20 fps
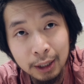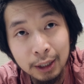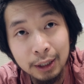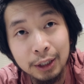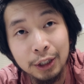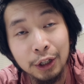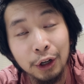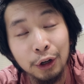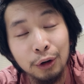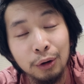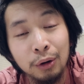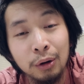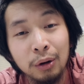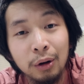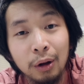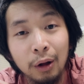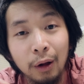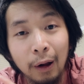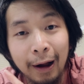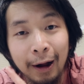So
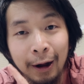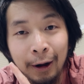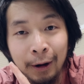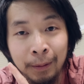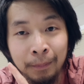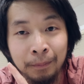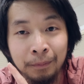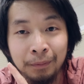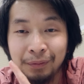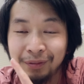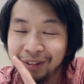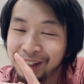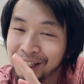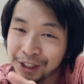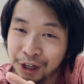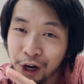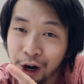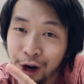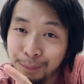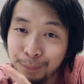
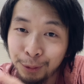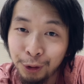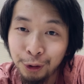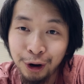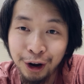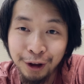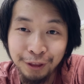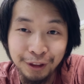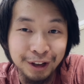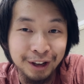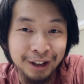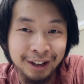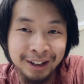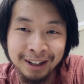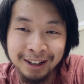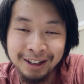this combo on the